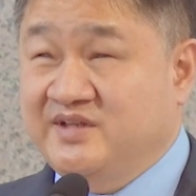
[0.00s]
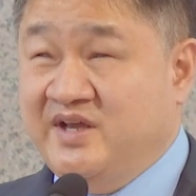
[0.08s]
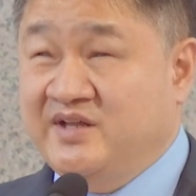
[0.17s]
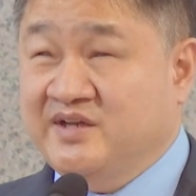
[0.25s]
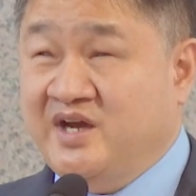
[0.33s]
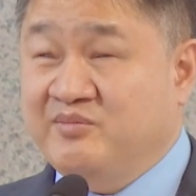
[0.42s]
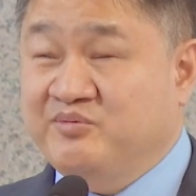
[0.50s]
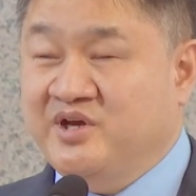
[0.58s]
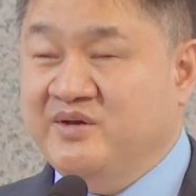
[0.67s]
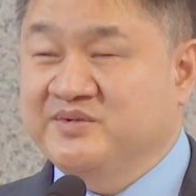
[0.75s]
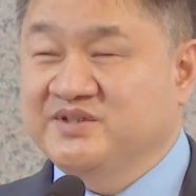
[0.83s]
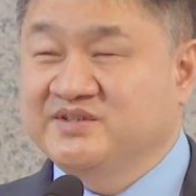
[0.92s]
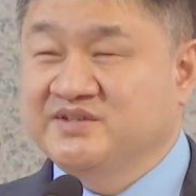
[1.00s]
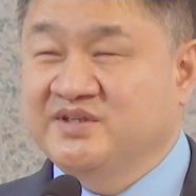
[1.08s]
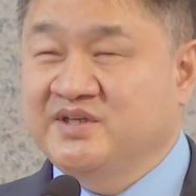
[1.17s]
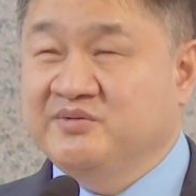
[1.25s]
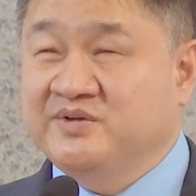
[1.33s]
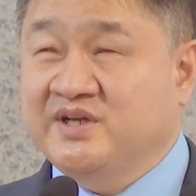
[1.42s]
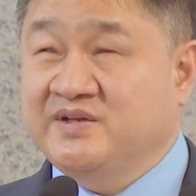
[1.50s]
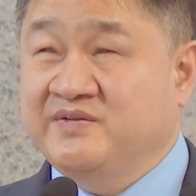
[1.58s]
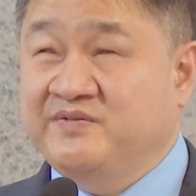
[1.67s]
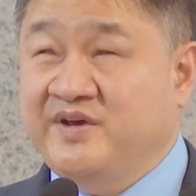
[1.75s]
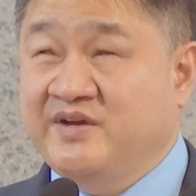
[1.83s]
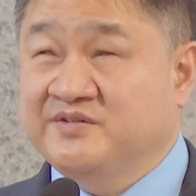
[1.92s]
And God promised he would in
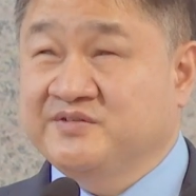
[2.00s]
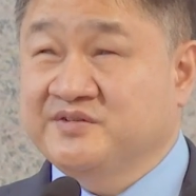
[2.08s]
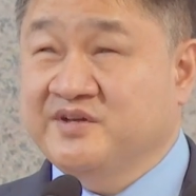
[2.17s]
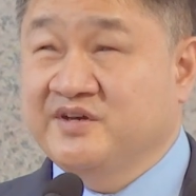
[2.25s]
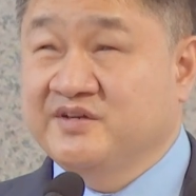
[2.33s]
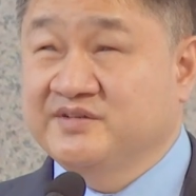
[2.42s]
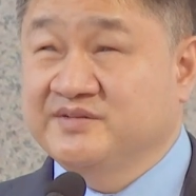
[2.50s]
fact do that.